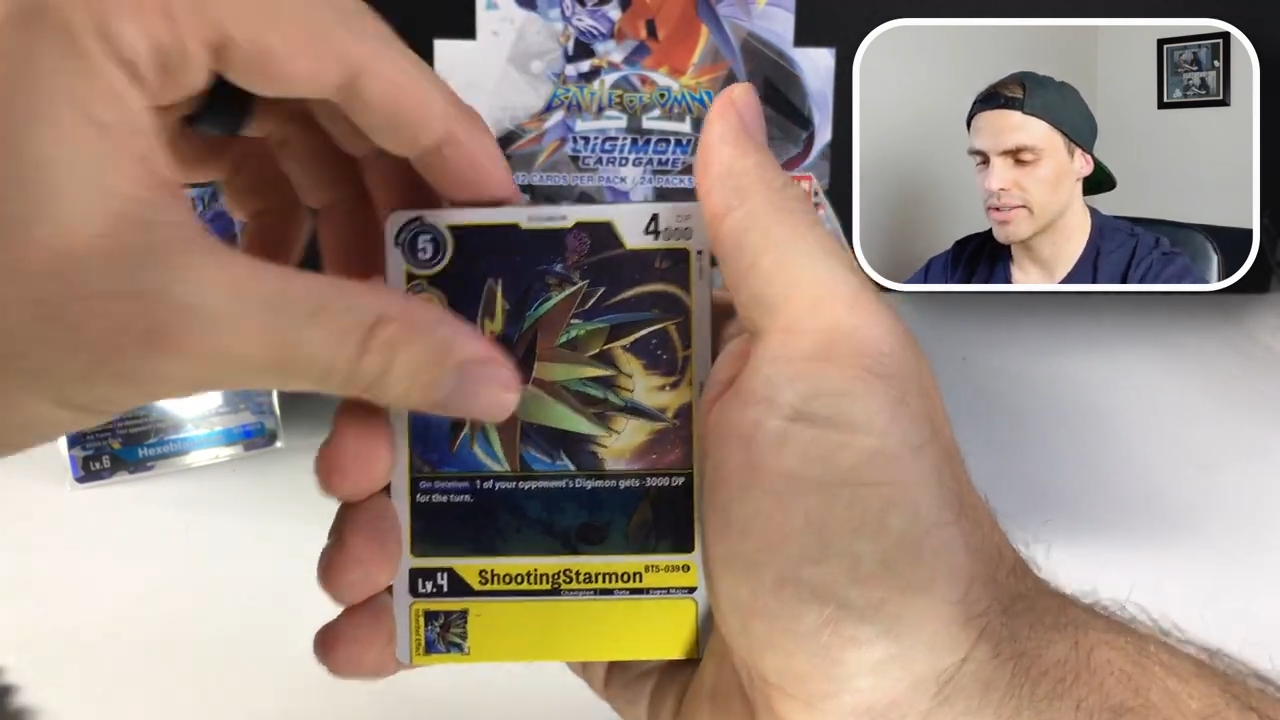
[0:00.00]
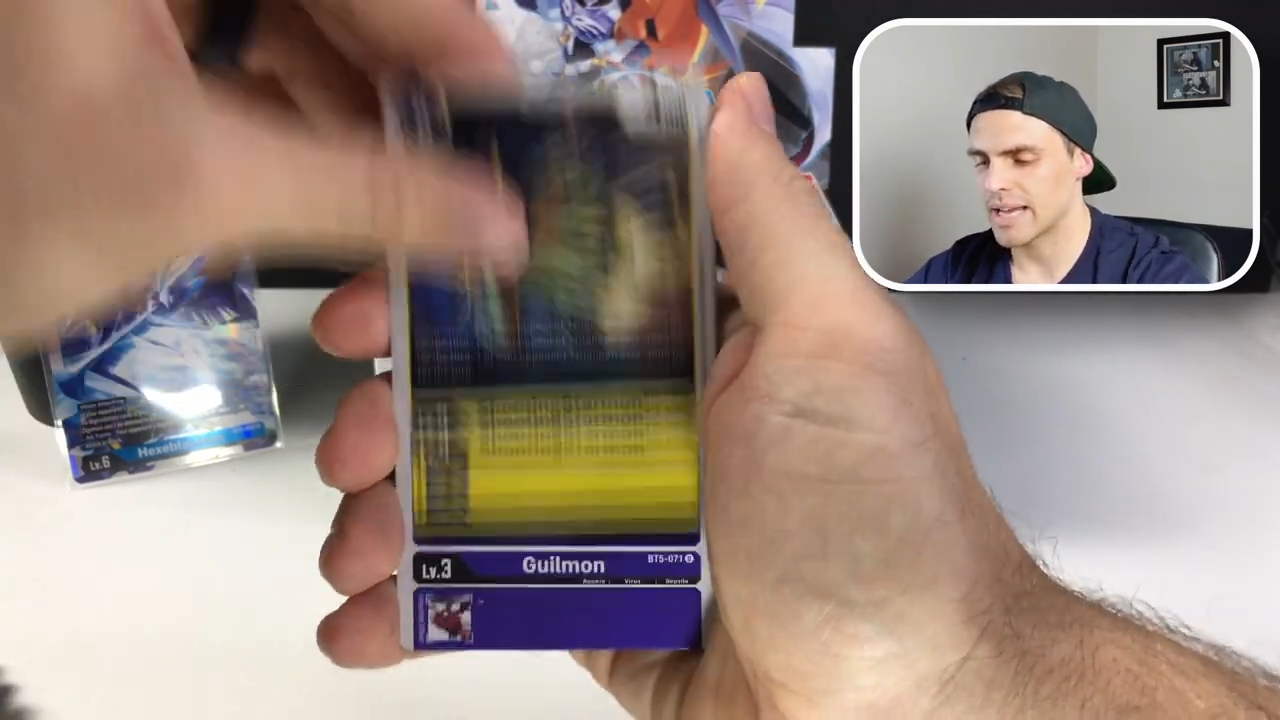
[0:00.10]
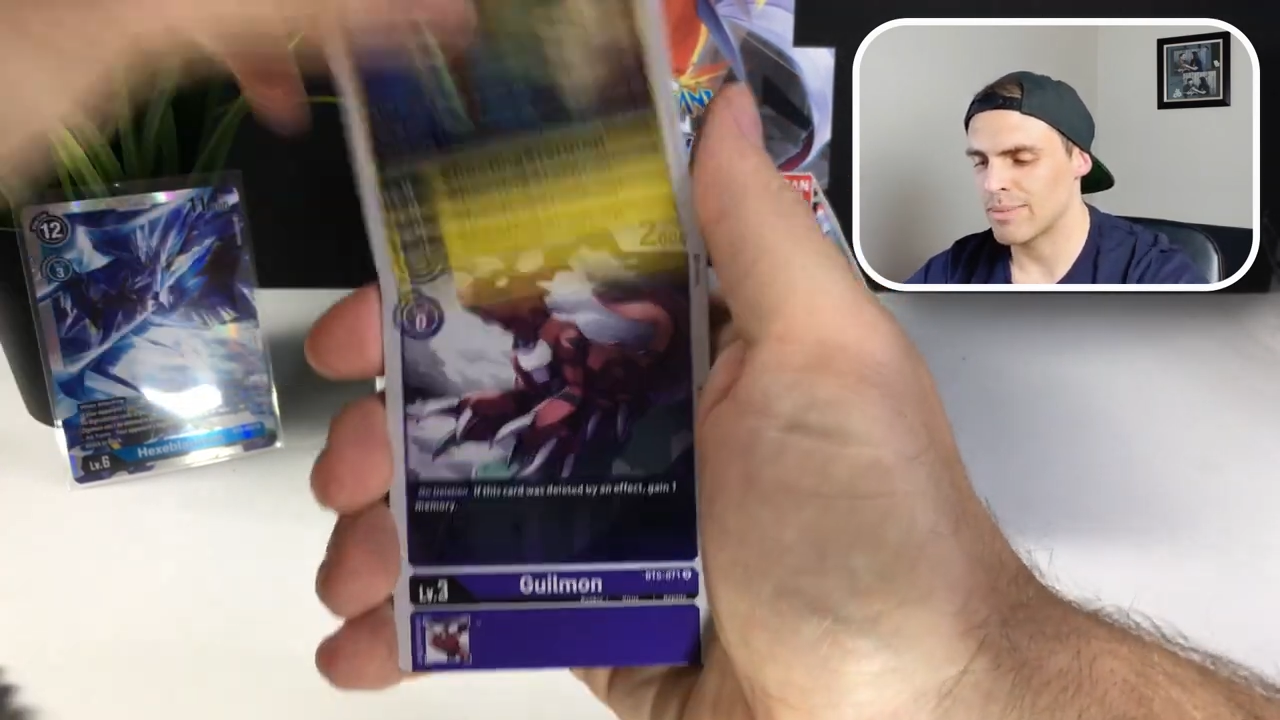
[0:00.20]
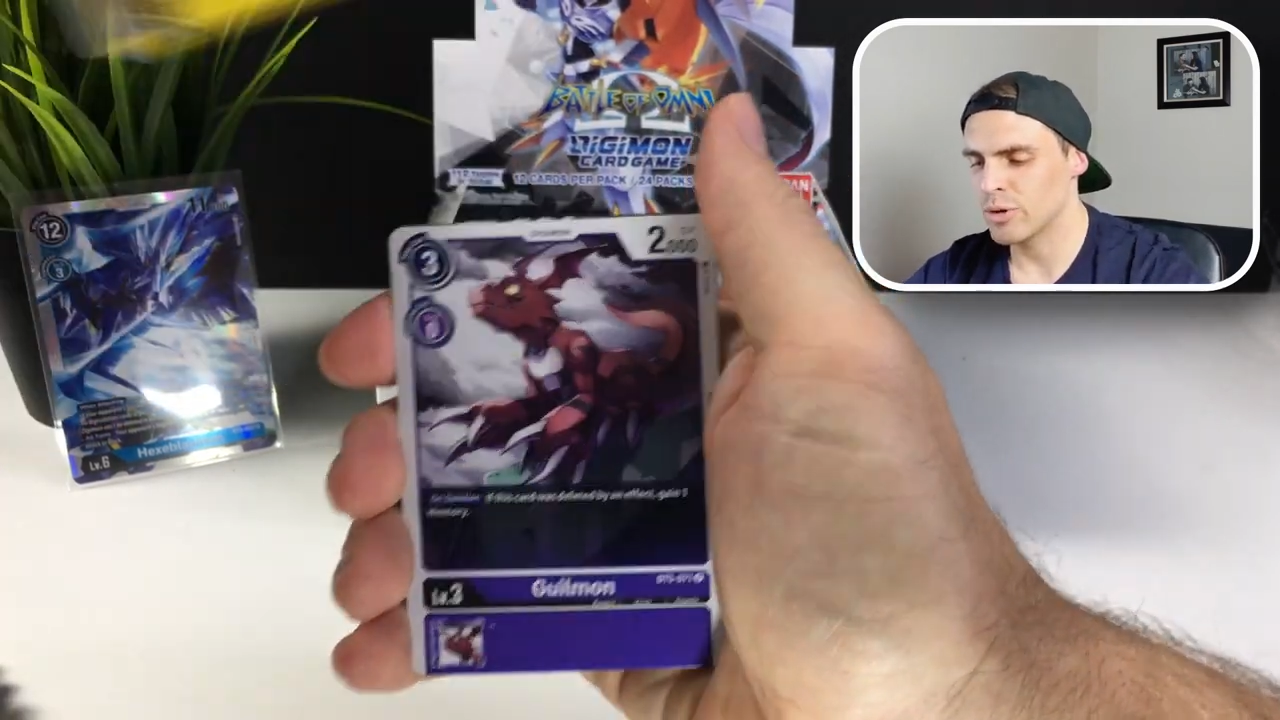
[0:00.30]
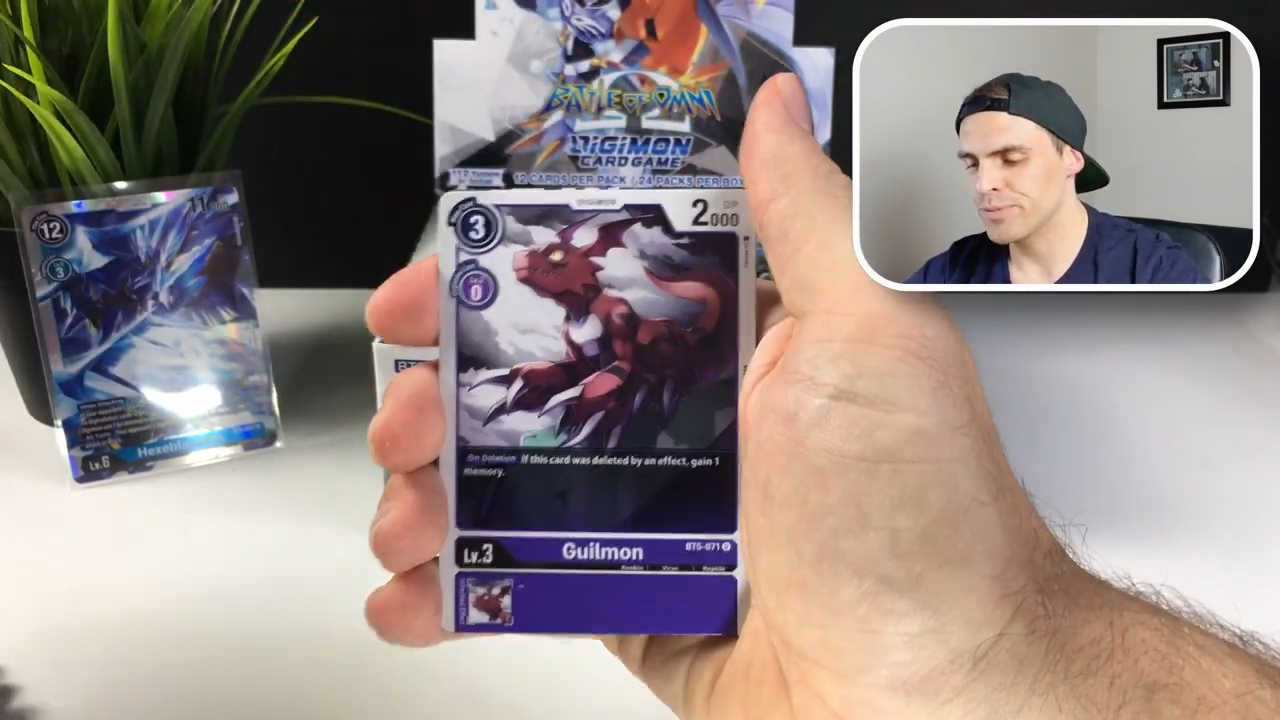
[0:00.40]

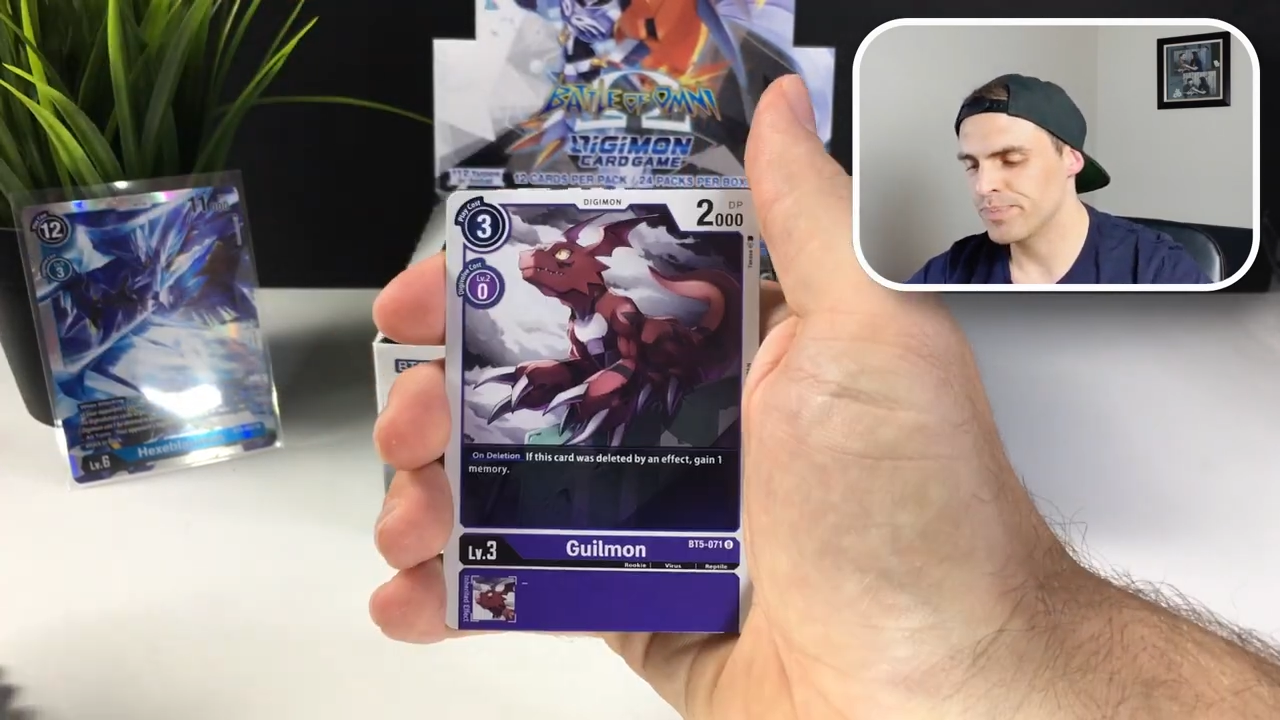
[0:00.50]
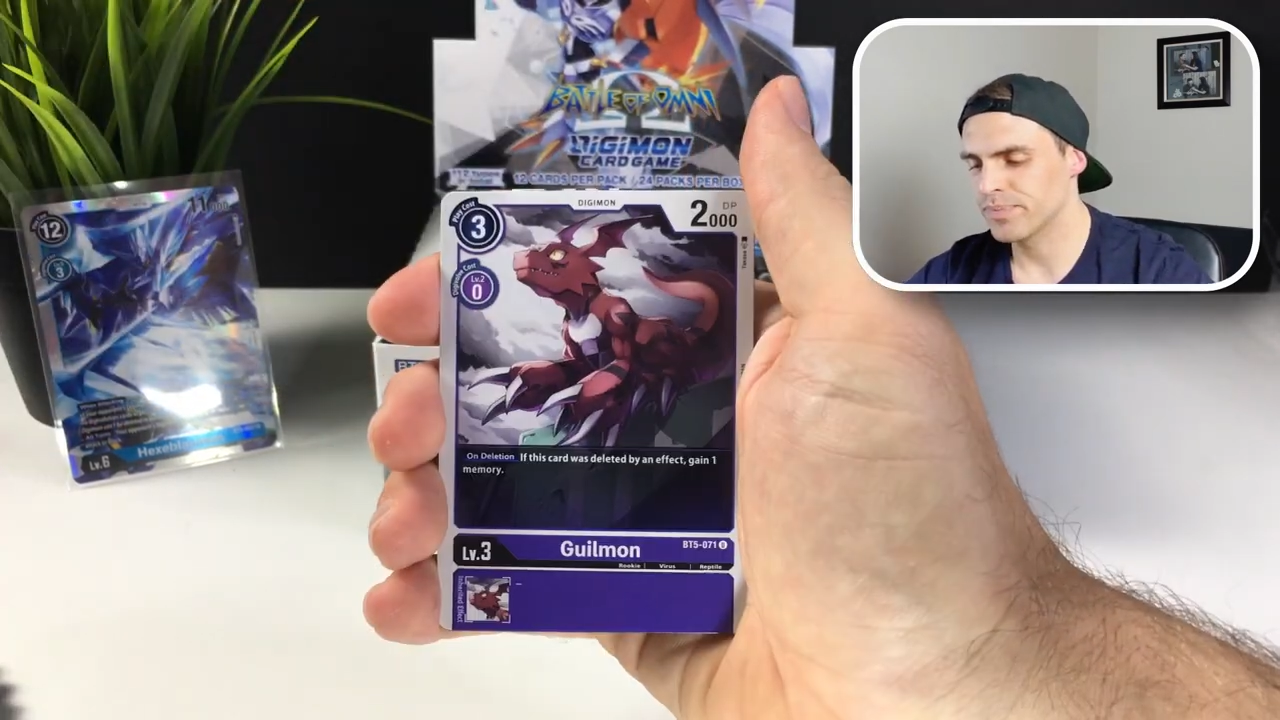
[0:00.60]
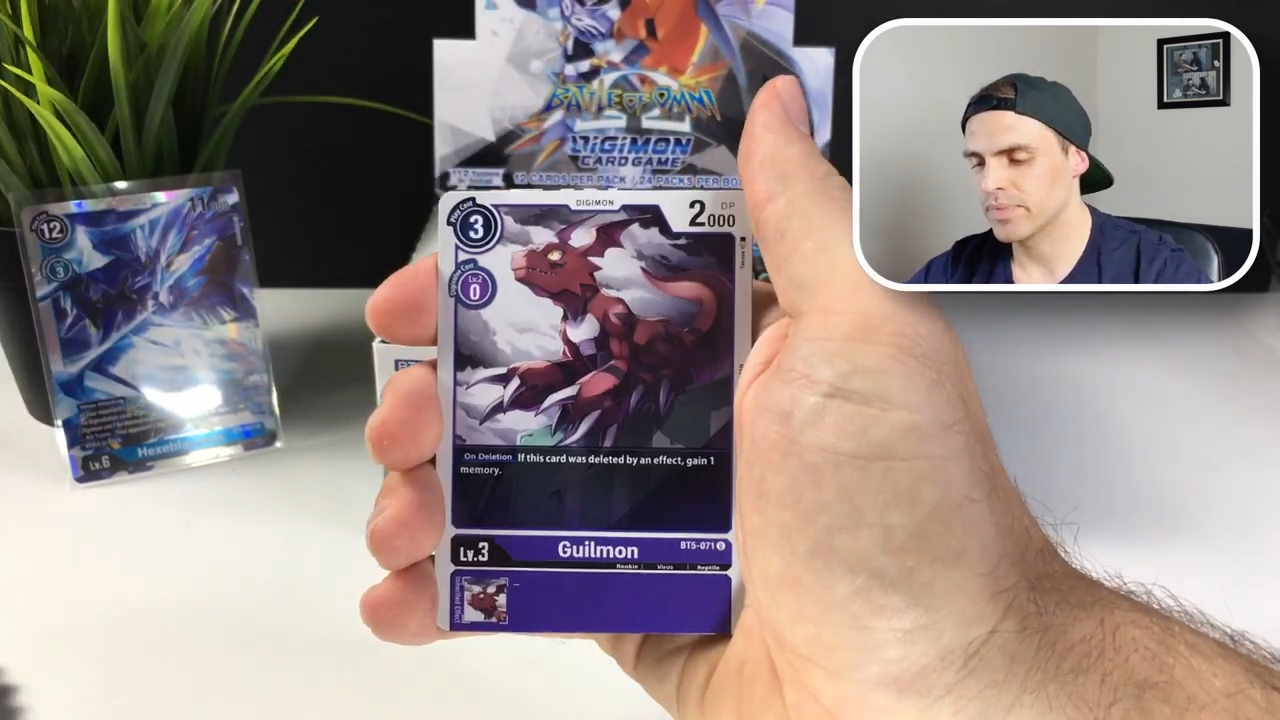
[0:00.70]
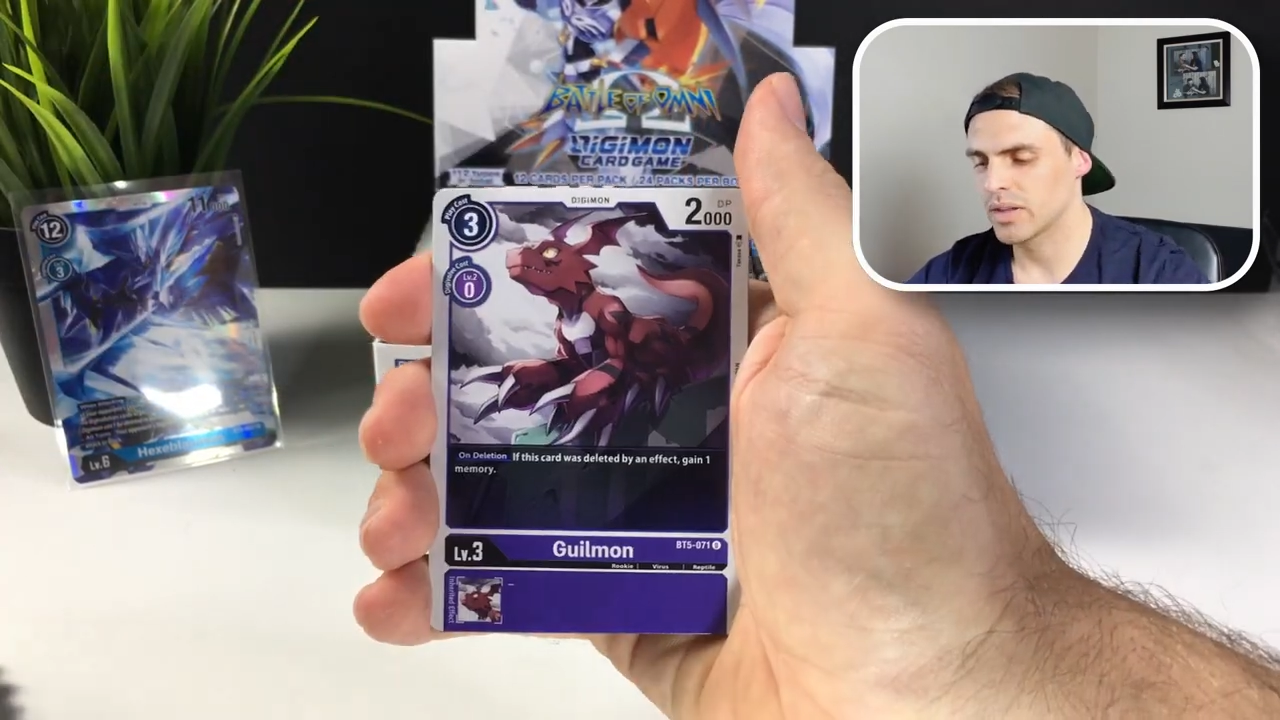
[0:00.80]
Starmon,